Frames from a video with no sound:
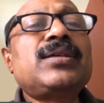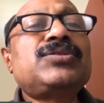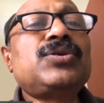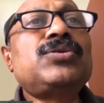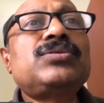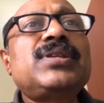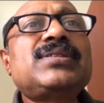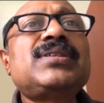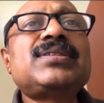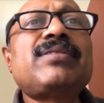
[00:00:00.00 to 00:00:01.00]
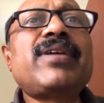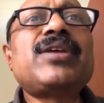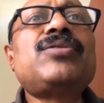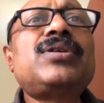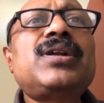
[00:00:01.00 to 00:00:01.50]
so this is a very
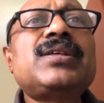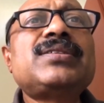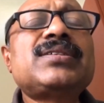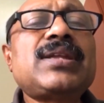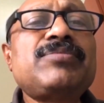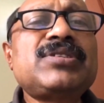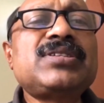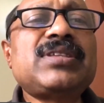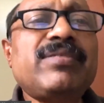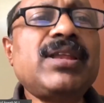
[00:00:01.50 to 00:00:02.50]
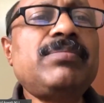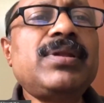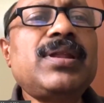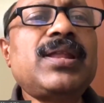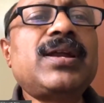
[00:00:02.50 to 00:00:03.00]
good system which is available.